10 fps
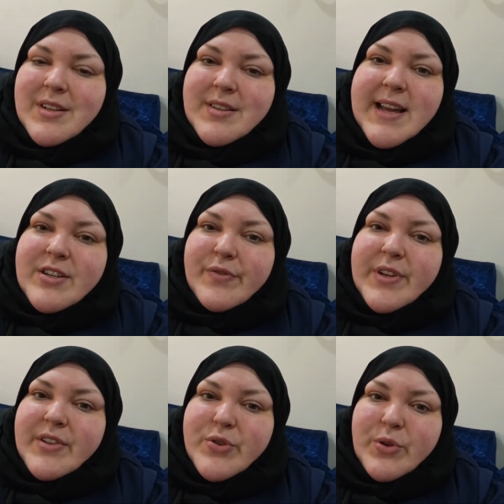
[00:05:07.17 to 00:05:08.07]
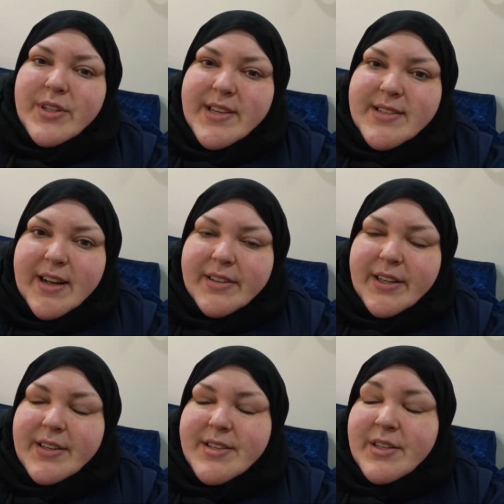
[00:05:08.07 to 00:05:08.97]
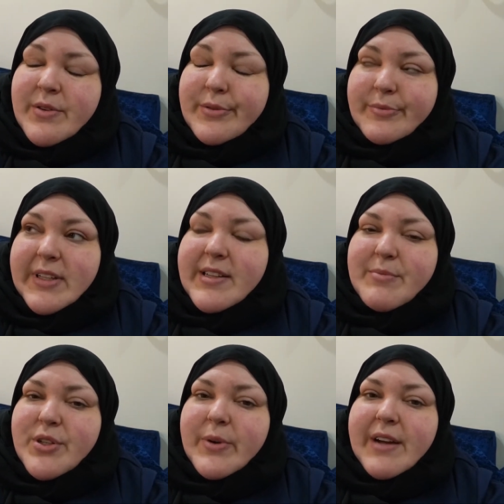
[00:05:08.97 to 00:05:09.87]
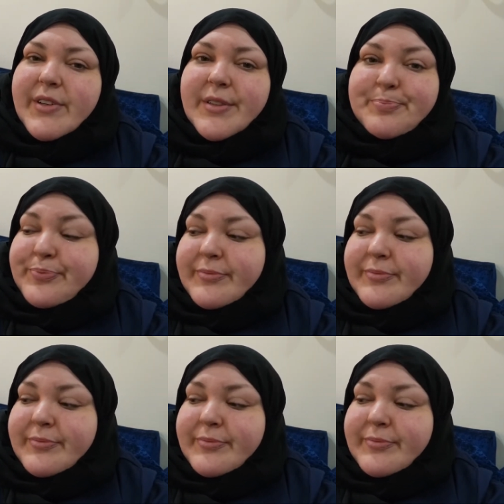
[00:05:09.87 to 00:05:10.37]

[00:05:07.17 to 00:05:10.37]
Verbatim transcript: Yeah, I don't feed the trolls, exactly. So let them do whatever.